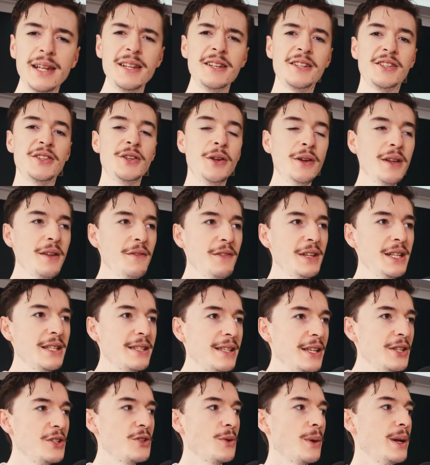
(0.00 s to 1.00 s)
and it's not even a
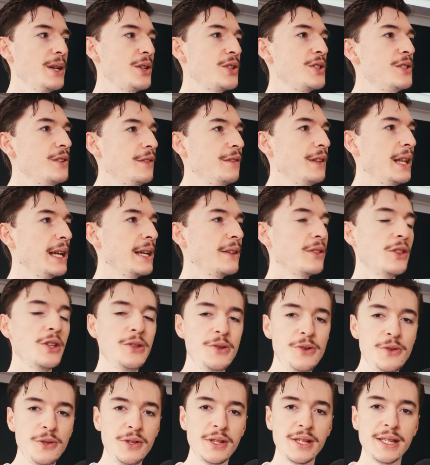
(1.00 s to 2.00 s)
situation of like the
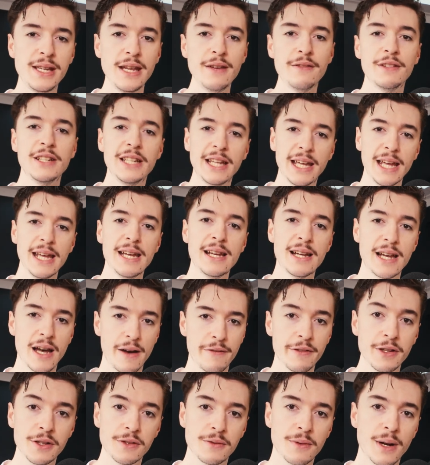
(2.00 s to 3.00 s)
new Stephen King
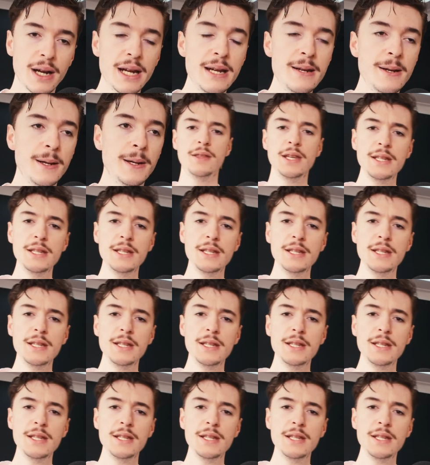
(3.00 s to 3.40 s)
covers, right?